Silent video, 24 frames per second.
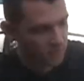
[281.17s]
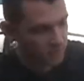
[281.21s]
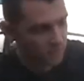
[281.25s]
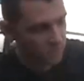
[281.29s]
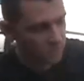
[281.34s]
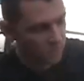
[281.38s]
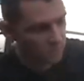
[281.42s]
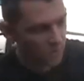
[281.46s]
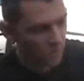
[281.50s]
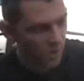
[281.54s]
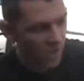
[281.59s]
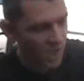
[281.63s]

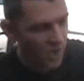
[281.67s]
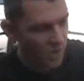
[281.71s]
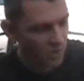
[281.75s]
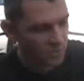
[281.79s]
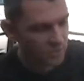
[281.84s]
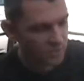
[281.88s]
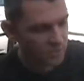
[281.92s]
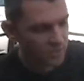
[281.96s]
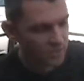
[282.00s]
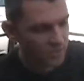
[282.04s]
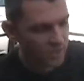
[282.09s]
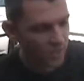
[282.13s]
So how is
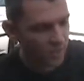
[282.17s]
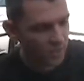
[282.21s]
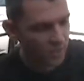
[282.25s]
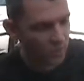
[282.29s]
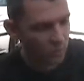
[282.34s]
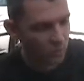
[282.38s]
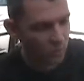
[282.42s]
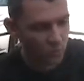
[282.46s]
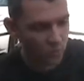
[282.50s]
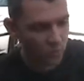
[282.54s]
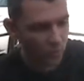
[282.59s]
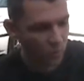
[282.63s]
it that,
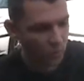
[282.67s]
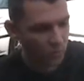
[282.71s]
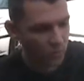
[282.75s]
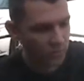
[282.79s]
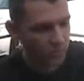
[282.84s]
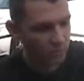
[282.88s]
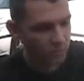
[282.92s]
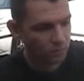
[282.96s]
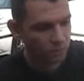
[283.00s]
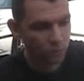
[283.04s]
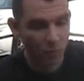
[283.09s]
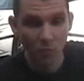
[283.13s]
you know, we
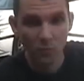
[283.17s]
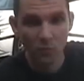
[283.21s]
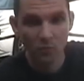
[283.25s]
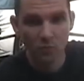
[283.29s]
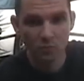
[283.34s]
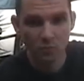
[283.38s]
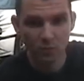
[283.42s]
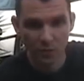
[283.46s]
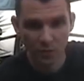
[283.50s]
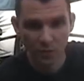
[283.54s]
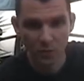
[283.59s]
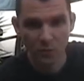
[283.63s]
both
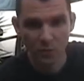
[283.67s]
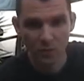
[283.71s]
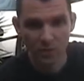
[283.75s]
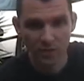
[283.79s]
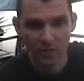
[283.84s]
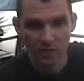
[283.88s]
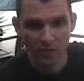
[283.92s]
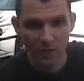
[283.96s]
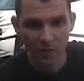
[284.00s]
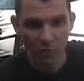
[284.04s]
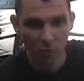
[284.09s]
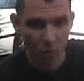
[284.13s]
agree
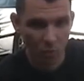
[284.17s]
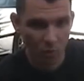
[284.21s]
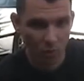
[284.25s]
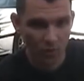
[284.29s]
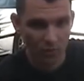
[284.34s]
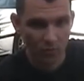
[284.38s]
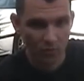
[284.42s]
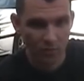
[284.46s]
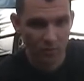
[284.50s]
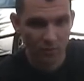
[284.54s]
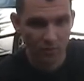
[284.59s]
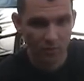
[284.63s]
that
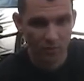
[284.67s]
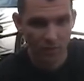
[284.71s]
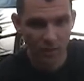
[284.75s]
water